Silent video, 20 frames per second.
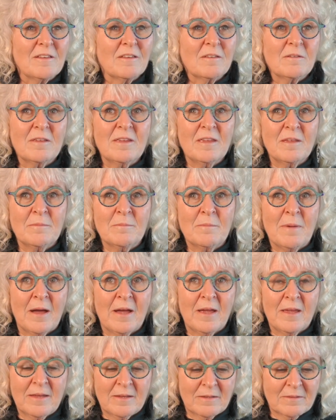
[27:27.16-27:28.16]
in
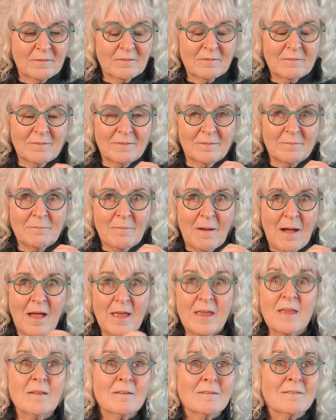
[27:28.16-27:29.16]
my
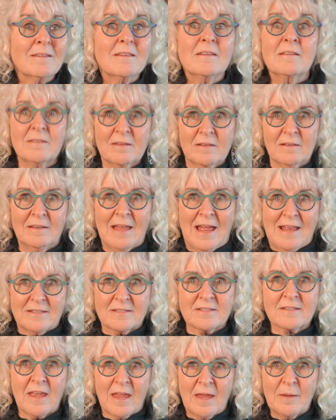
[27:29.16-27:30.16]

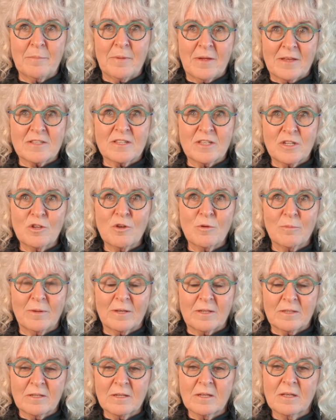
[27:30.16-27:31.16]
landscape as a
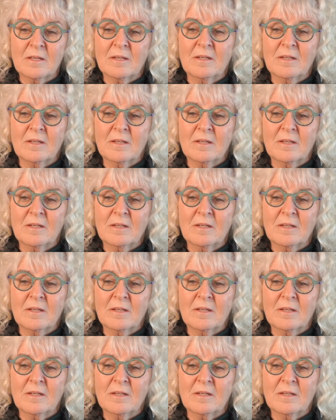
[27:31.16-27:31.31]
human